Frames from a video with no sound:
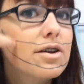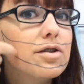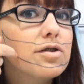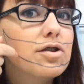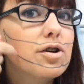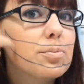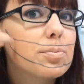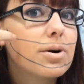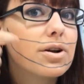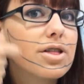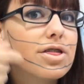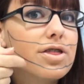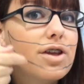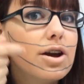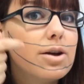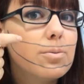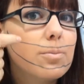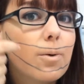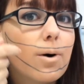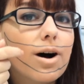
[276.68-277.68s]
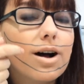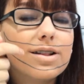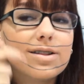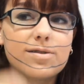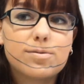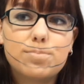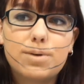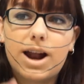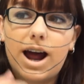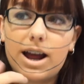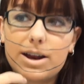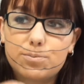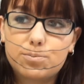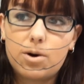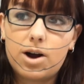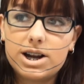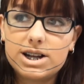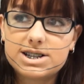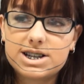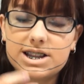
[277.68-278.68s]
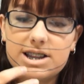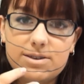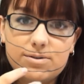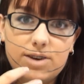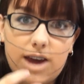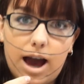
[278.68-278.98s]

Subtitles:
super thin ones, but I wanted to leave